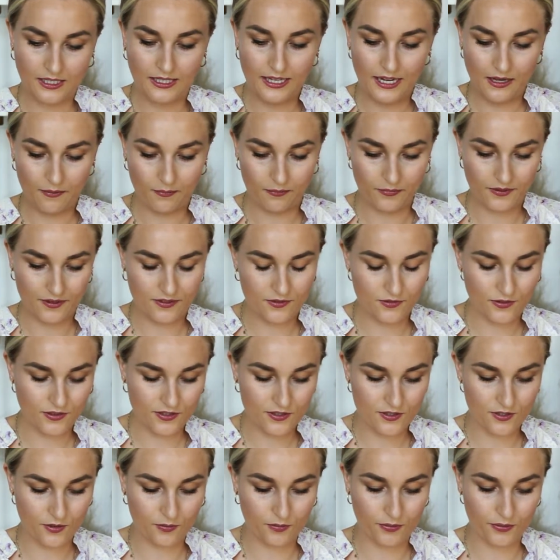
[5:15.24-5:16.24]
Yeah, this
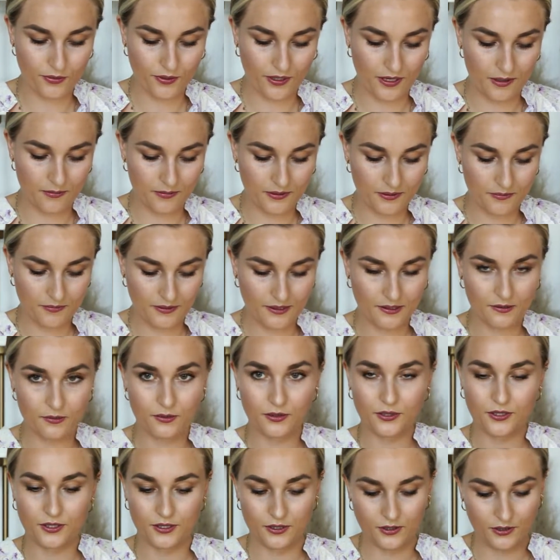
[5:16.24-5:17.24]
fits no problem. I
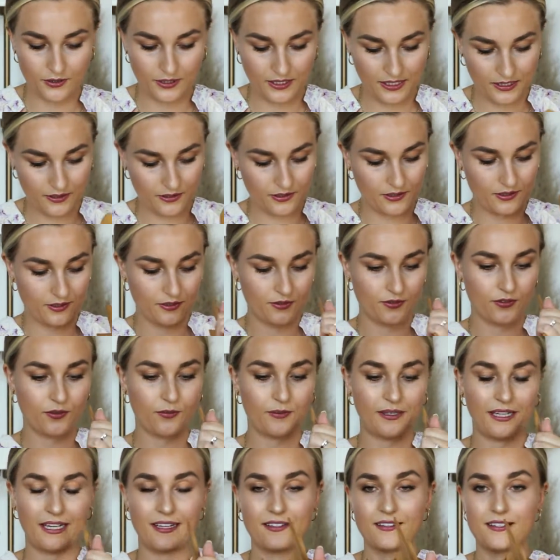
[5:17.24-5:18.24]
will show you how it looks
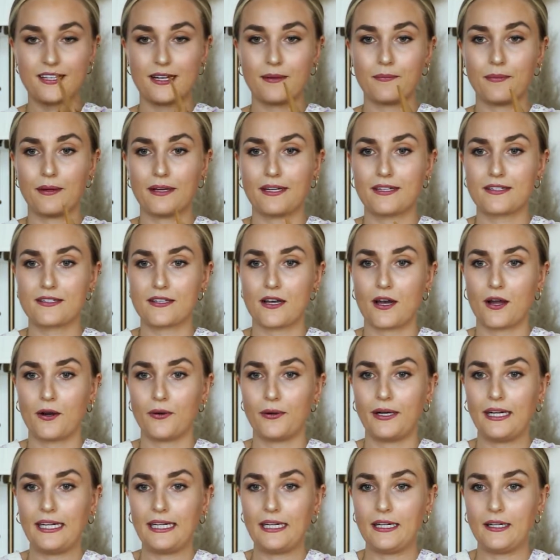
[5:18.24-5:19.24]
from the inside, but it's
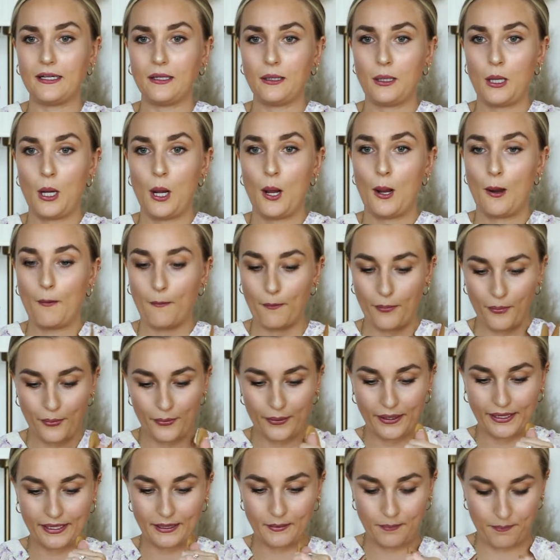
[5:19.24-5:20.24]
already
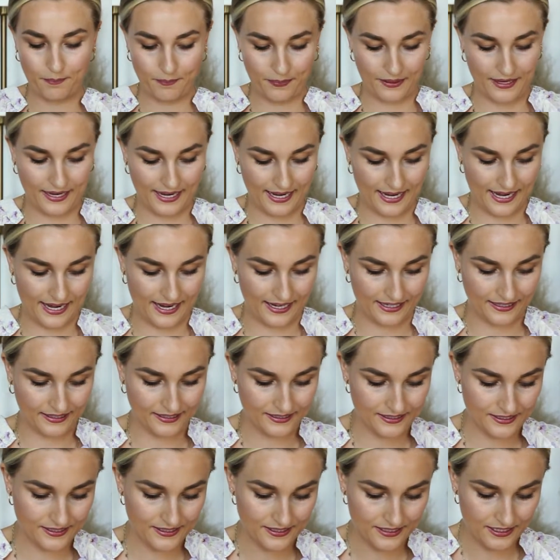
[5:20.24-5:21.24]
pretty
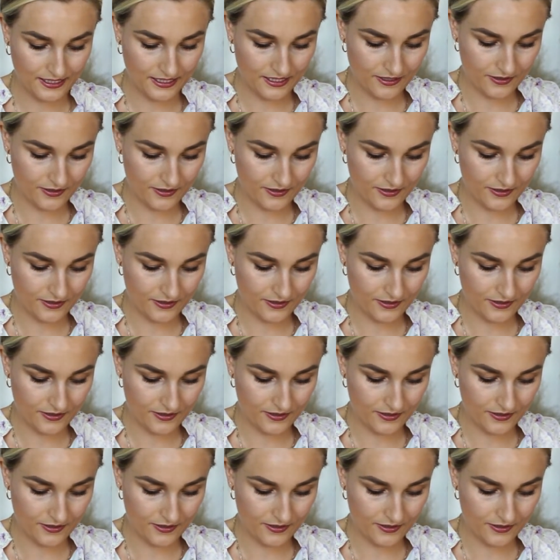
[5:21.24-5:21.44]
packed.